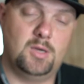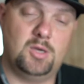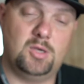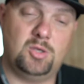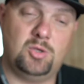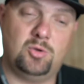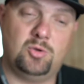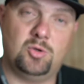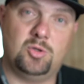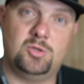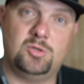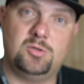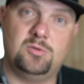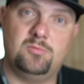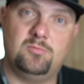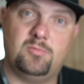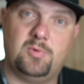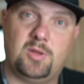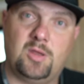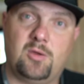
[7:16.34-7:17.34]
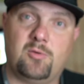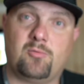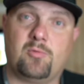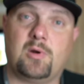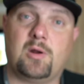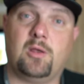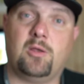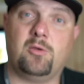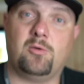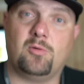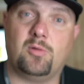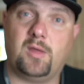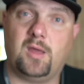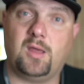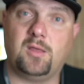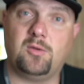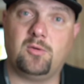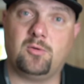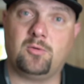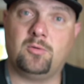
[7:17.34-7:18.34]
you could, when you're wearing your
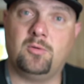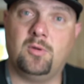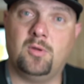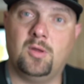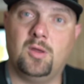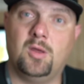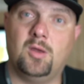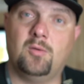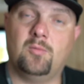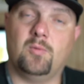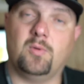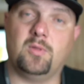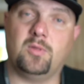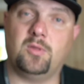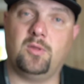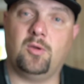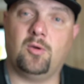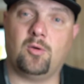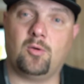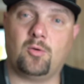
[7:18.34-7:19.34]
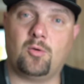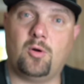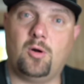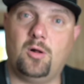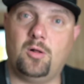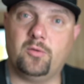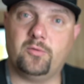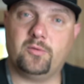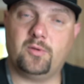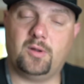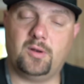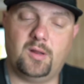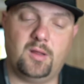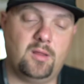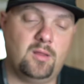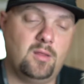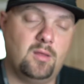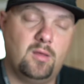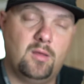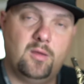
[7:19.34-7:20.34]
lanyard with your calls on
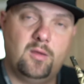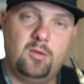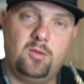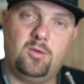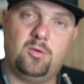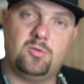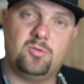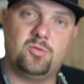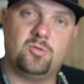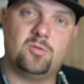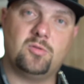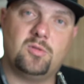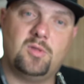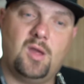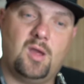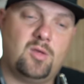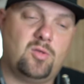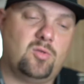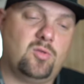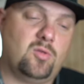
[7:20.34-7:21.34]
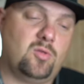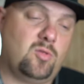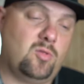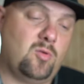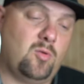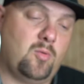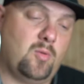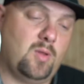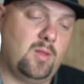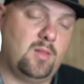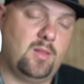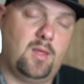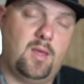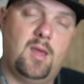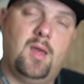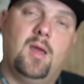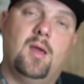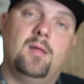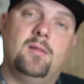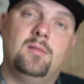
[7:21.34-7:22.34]
it, you could just attach this to it,
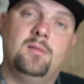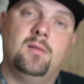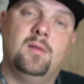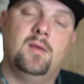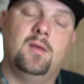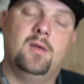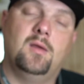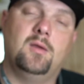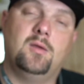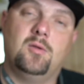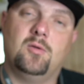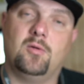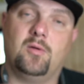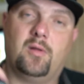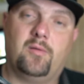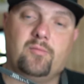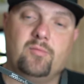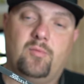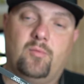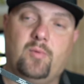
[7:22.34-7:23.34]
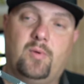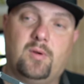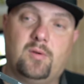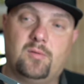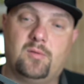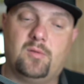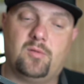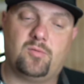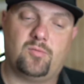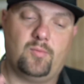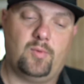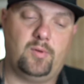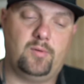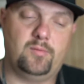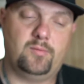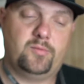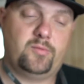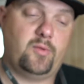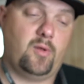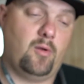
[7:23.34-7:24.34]
and you don't have to wear this
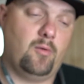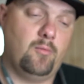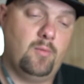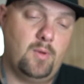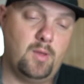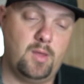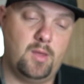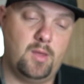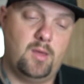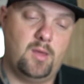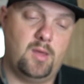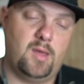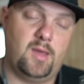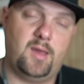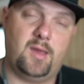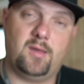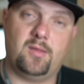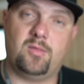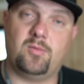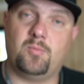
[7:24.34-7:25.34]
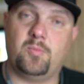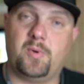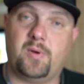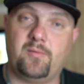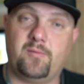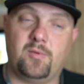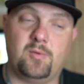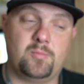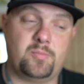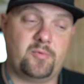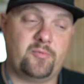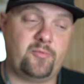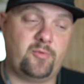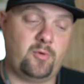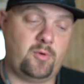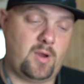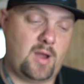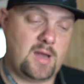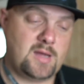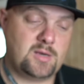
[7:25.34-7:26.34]
one. So it's whatever you
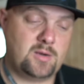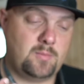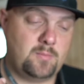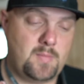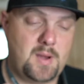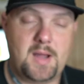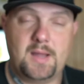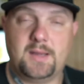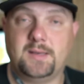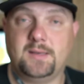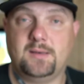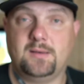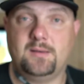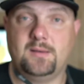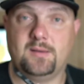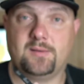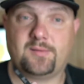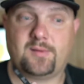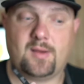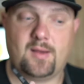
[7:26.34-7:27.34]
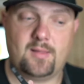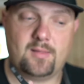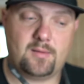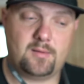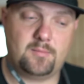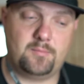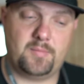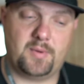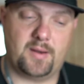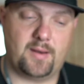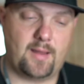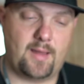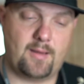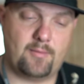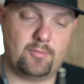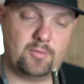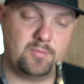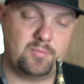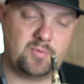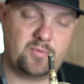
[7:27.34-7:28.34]
prefer. I don't mind this color, but I
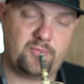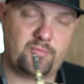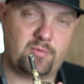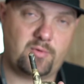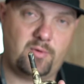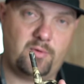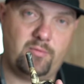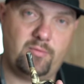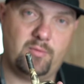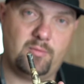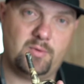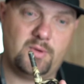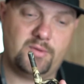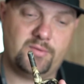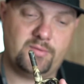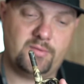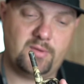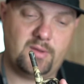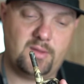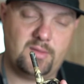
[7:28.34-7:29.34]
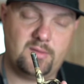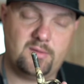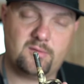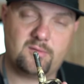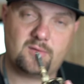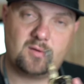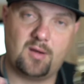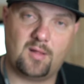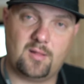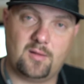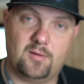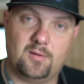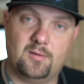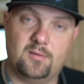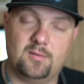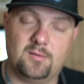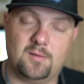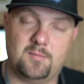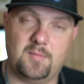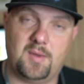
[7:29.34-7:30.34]
would prefer if it was in this color
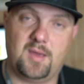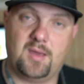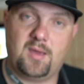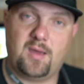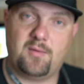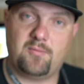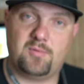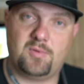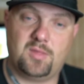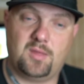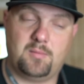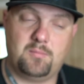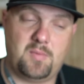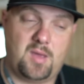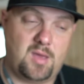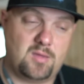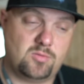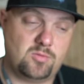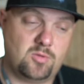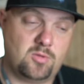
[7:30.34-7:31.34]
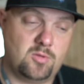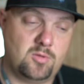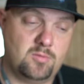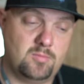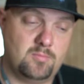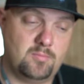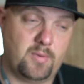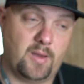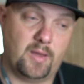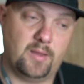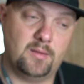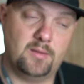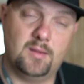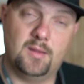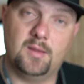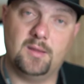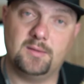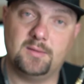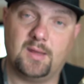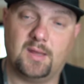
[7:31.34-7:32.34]
to make everything match. But
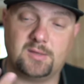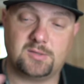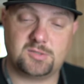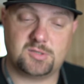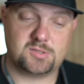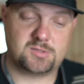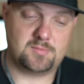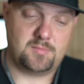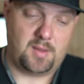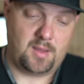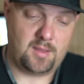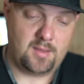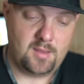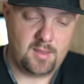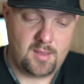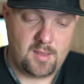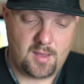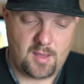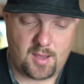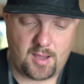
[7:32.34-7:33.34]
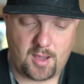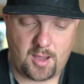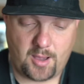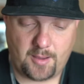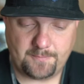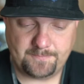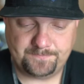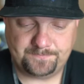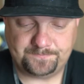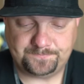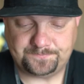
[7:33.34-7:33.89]
that's just me. Alright,